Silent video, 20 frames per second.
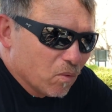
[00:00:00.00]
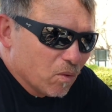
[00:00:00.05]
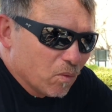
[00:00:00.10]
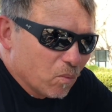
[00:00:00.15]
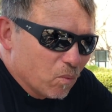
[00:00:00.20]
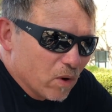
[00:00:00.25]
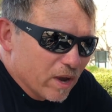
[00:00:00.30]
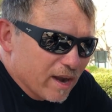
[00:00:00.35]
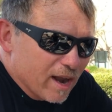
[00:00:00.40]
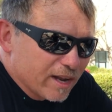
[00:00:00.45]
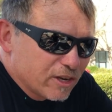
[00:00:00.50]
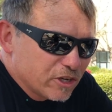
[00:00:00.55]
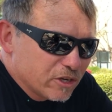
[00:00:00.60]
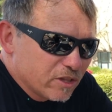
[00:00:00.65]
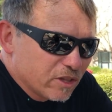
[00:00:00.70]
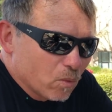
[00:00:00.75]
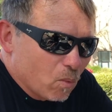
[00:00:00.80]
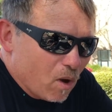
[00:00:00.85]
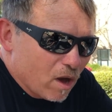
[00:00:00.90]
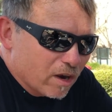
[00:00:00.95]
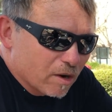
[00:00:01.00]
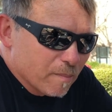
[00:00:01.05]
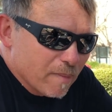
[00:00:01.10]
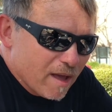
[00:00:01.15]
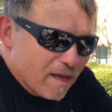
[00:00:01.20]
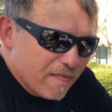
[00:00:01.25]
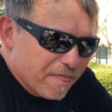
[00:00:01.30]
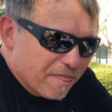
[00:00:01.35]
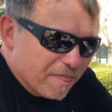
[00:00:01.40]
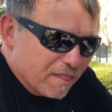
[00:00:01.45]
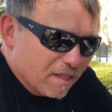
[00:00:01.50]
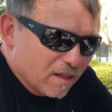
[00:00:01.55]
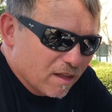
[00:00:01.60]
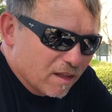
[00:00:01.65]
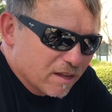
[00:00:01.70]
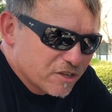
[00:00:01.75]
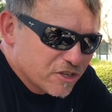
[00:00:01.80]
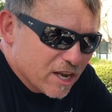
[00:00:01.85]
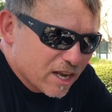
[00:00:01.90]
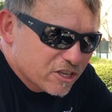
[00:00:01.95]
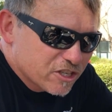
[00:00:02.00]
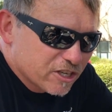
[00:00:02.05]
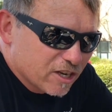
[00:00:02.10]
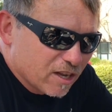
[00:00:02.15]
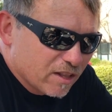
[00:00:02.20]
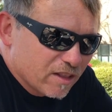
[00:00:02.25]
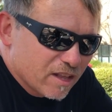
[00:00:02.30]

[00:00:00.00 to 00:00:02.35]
When I do the water meth injection on